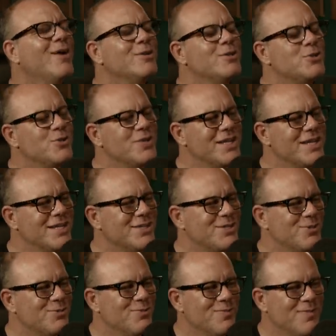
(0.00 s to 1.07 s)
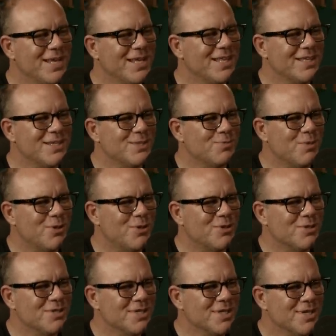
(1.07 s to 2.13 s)
did you get into making these
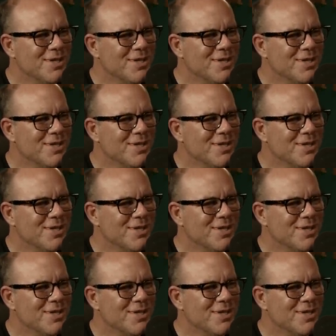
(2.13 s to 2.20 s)
bowls?